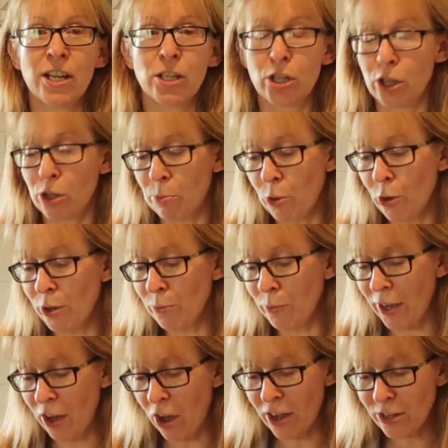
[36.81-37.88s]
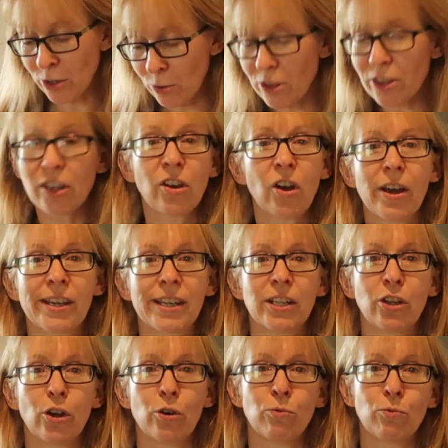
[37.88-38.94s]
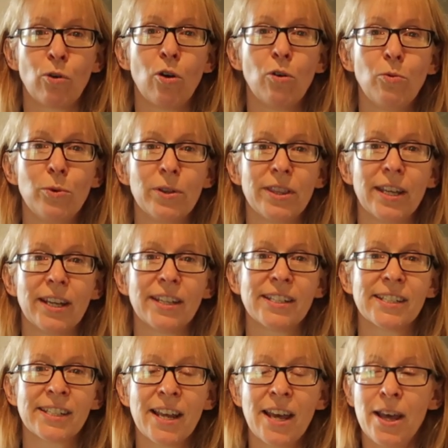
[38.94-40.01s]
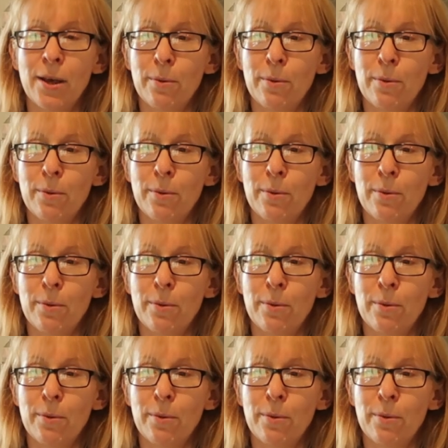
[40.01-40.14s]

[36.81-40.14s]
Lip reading: to the point where I don't think I can go wrong with this